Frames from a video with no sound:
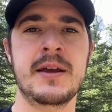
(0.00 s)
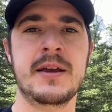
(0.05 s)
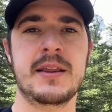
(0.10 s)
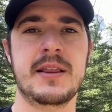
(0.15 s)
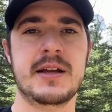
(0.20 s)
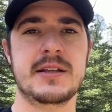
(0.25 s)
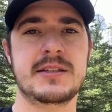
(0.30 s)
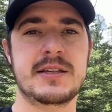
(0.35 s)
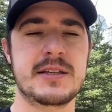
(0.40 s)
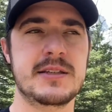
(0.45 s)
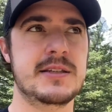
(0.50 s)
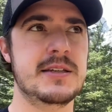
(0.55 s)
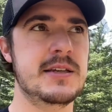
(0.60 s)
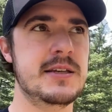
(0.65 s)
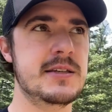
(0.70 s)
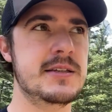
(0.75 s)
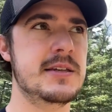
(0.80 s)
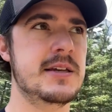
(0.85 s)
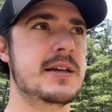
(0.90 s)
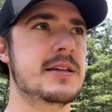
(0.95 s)
That's as
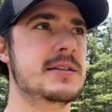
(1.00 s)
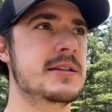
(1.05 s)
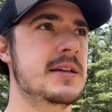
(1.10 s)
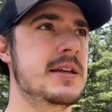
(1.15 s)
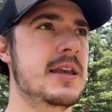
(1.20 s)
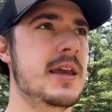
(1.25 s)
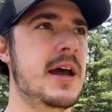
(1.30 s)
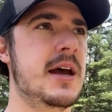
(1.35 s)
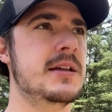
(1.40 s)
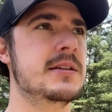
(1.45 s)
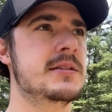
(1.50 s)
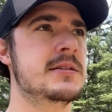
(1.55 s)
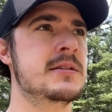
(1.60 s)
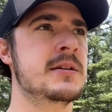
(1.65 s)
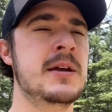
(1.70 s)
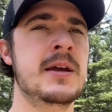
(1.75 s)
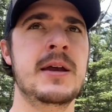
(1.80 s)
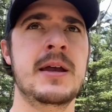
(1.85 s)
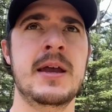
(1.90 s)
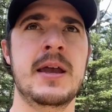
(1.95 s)
easy as it gets.
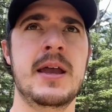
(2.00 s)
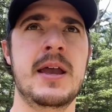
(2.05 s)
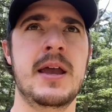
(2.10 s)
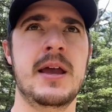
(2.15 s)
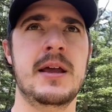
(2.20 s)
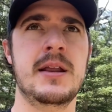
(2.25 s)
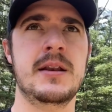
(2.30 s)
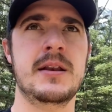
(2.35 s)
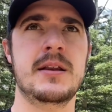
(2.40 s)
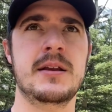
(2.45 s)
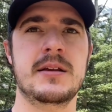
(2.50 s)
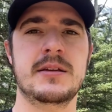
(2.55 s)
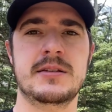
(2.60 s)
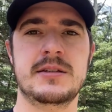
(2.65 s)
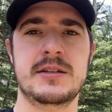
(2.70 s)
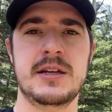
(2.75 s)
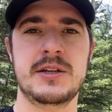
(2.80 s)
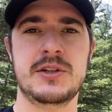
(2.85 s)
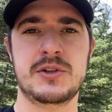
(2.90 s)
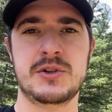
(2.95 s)
And
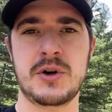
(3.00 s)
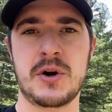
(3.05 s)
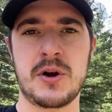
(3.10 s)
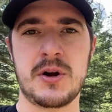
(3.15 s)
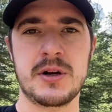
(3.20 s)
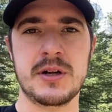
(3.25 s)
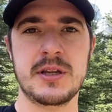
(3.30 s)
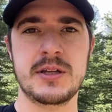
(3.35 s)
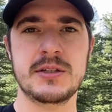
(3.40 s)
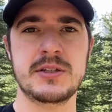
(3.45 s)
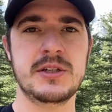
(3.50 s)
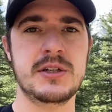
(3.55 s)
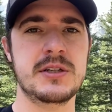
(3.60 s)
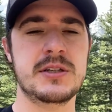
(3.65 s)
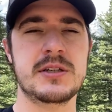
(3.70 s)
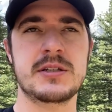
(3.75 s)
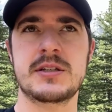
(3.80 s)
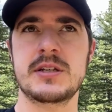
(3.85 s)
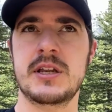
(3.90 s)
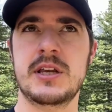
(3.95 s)
stay strong in
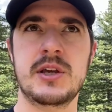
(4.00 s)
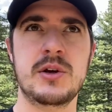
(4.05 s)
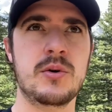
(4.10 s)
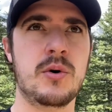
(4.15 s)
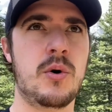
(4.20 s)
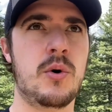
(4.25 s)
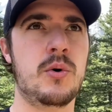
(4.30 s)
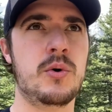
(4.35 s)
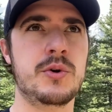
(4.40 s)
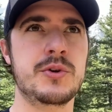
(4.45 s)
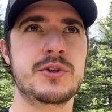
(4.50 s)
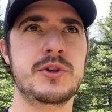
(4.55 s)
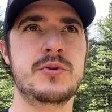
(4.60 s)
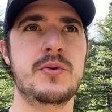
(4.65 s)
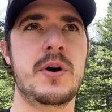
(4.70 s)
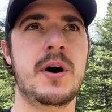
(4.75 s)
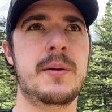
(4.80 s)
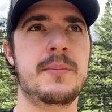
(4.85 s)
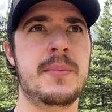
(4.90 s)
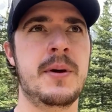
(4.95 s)
Jesus, and he'll hold
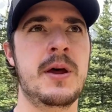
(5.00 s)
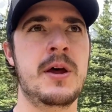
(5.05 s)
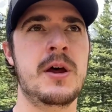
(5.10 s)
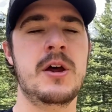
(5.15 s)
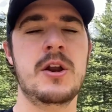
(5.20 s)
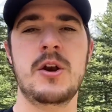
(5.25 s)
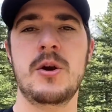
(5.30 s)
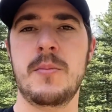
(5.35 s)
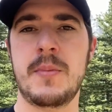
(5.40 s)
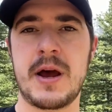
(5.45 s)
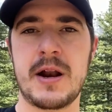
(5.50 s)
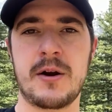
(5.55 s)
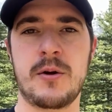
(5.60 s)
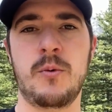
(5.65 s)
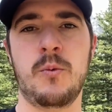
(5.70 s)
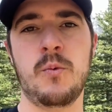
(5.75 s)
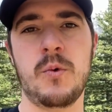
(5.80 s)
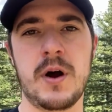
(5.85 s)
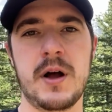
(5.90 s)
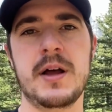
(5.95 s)
you up no matter
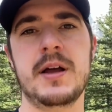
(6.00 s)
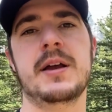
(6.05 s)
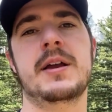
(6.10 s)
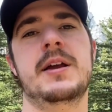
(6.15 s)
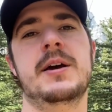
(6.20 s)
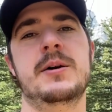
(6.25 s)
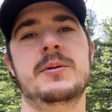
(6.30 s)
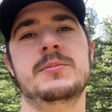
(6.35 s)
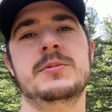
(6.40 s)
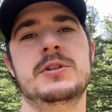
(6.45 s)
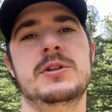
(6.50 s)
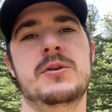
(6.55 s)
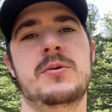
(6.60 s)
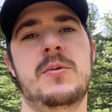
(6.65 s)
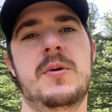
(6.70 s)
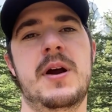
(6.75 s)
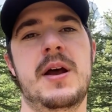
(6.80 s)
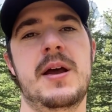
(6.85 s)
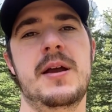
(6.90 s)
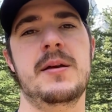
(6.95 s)
what comes your
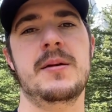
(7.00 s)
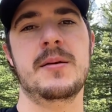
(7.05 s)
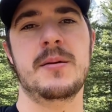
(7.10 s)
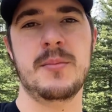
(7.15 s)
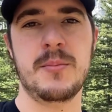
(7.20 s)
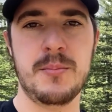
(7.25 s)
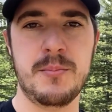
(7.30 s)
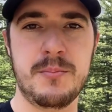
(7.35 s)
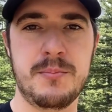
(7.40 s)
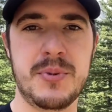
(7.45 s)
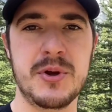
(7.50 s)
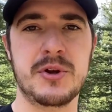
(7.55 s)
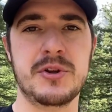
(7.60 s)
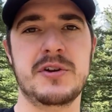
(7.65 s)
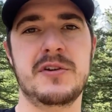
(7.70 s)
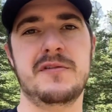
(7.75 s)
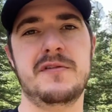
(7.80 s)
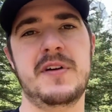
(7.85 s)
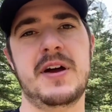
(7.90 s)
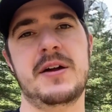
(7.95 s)
way. Build
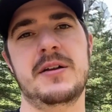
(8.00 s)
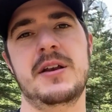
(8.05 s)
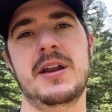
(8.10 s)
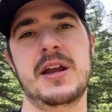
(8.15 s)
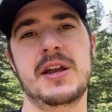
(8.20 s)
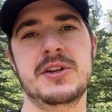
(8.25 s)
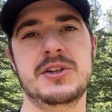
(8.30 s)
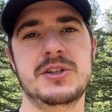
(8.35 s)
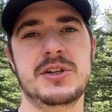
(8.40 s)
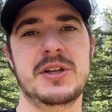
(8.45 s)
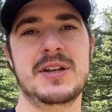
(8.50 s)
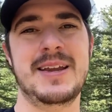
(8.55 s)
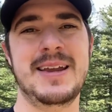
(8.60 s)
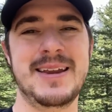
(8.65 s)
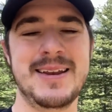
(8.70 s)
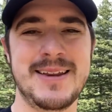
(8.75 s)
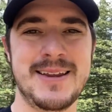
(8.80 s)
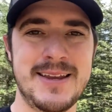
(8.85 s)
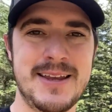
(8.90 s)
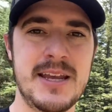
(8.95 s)
your foundation
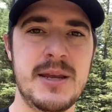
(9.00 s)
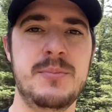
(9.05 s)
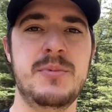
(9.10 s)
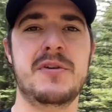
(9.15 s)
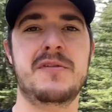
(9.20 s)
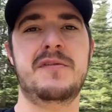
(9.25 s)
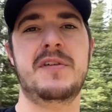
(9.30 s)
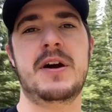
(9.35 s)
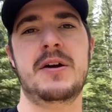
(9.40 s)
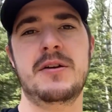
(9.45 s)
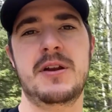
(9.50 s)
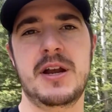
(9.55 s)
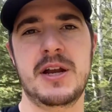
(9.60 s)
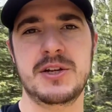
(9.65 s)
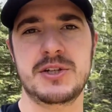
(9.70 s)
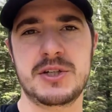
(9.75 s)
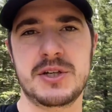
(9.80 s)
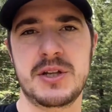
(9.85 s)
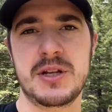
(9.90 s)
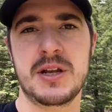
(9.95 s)
and keep your
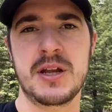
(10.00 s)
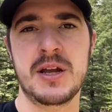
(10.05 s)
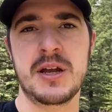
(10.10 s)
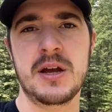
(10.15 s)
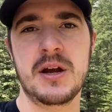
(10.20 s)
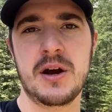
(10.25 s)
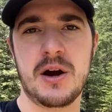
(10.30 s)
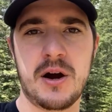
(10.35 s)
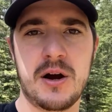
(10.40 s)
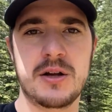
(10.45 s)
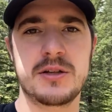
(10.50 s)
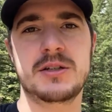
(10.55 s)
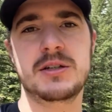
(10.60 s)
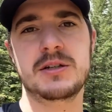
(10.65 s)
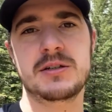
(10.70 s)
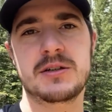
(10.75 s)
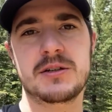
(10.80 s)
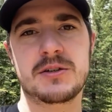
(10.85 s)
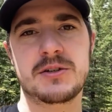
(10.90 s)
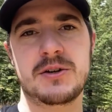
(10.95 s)
foundation on
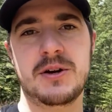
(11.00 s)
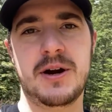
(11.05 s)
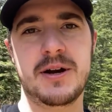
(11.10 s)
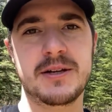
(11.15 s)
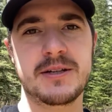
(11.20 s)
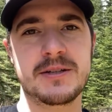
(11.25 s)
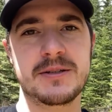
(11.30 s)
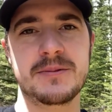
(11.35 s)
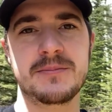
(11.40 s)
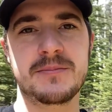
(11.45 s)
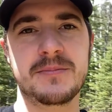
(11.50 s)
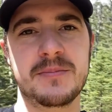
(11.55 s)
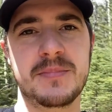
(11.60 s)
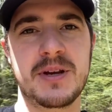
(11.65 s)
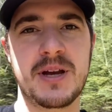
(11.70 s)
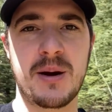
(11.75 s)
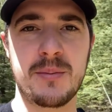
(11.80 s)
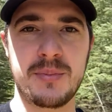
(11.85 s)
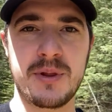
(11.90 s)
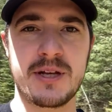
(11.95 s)
Jesus Christ.
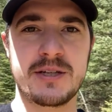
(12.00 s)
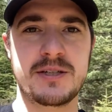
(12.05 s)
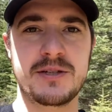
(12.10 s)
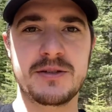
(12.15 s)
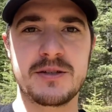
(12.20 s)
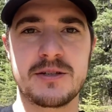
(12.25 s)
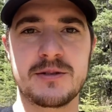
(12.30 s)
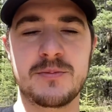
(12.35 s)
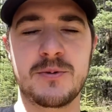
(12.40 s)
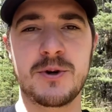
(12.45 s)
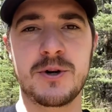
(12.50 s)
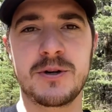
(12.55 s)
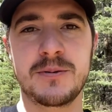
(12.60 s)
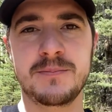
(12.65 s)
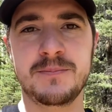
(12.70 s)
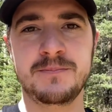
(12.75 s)
God bless you this morning.